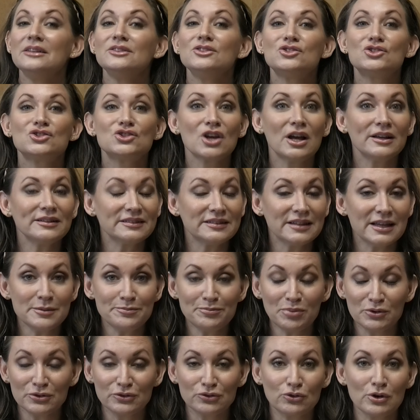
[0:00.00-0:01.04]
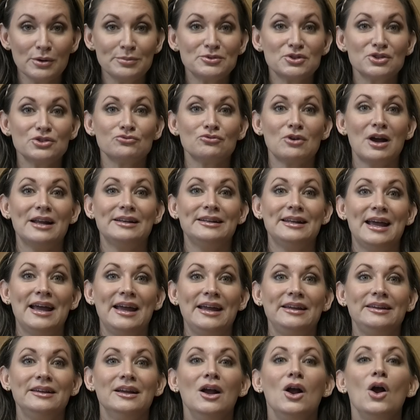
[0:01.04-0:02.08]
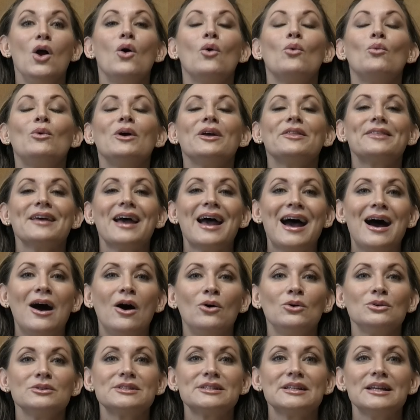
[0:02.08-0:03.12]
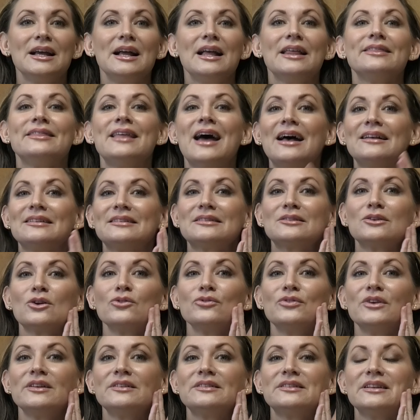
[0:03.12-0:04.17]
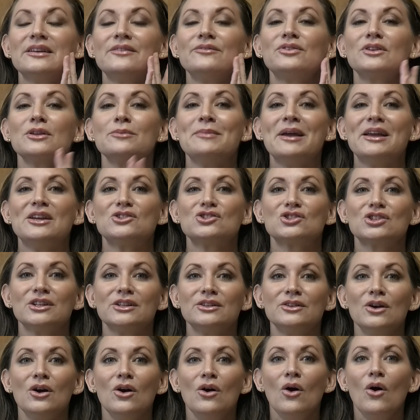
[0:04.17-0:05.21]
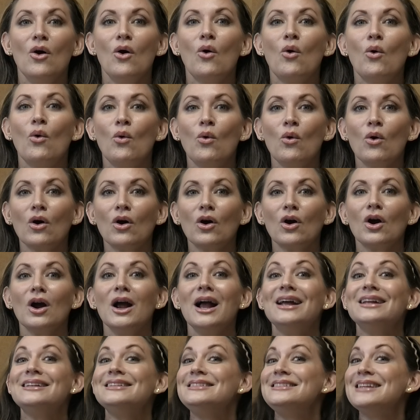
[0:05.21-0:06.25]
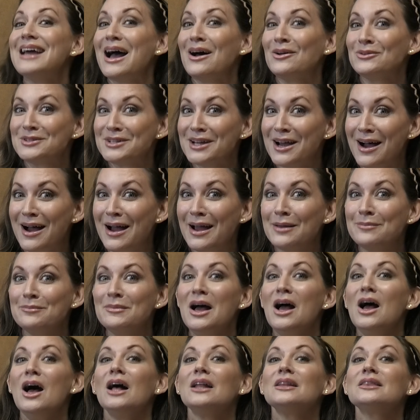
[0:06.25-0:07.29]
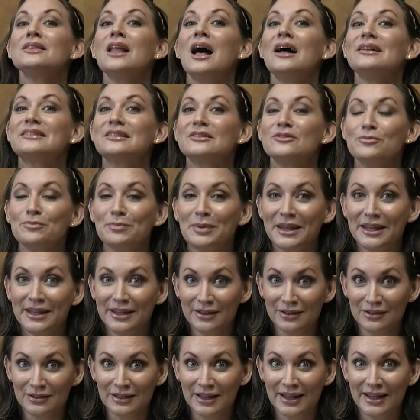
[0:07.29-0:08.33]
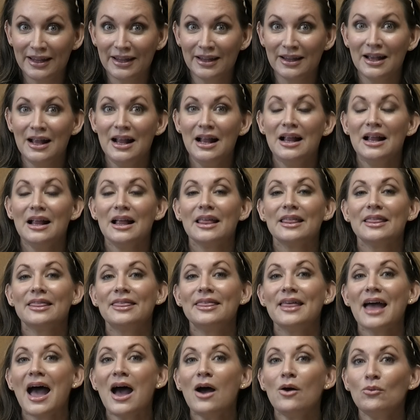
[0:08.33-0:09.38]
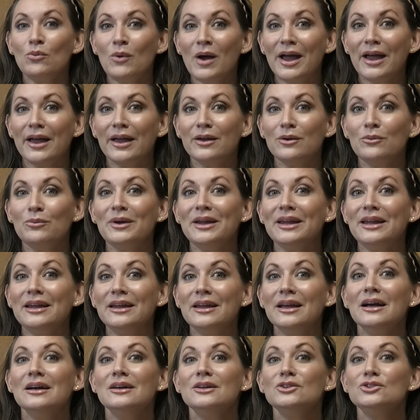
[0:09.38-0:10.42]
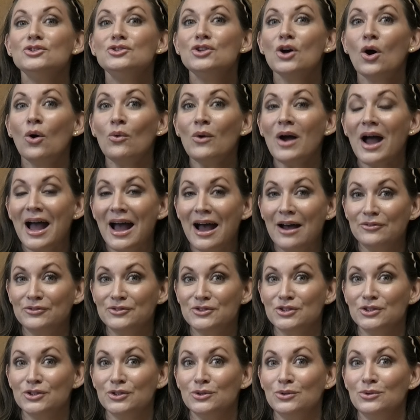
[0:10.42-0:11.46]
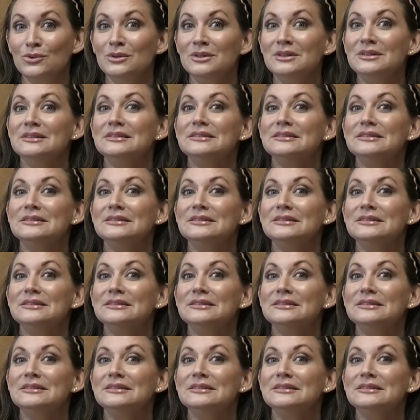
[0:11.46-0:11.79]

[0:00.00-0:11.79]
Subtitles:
just like prescription retin A, without that surface inflammation or downtime, lots of peeling. That way we don't have to